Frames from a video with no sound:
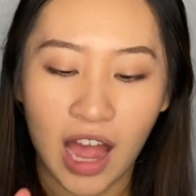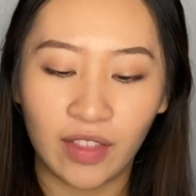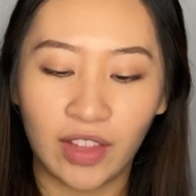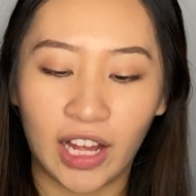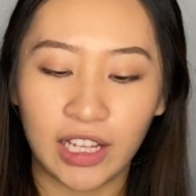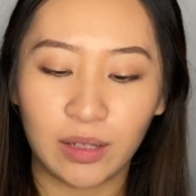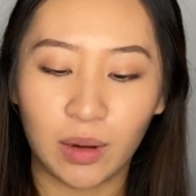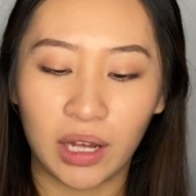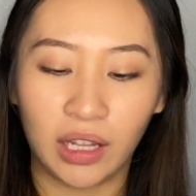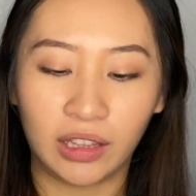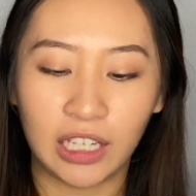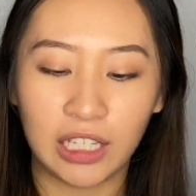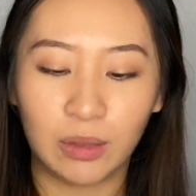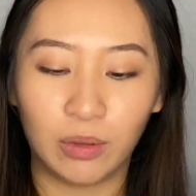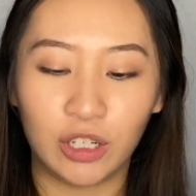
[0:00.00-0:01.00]
and that's why like
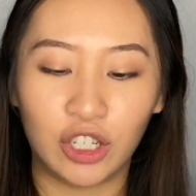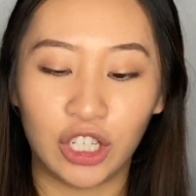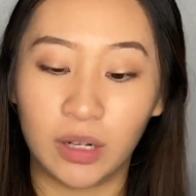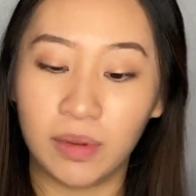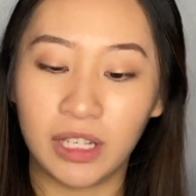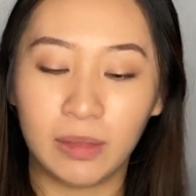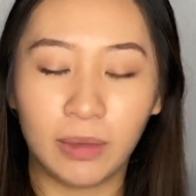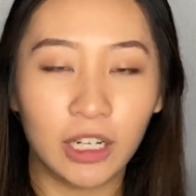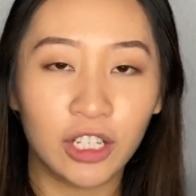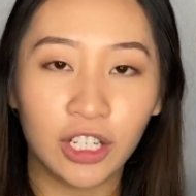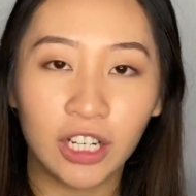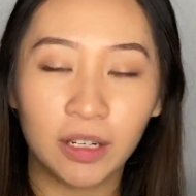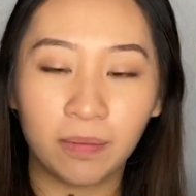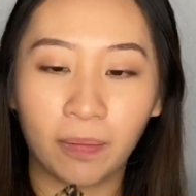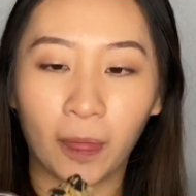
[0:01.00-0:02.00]
this one shouldn't be
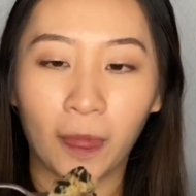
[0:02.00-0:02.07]
spongy.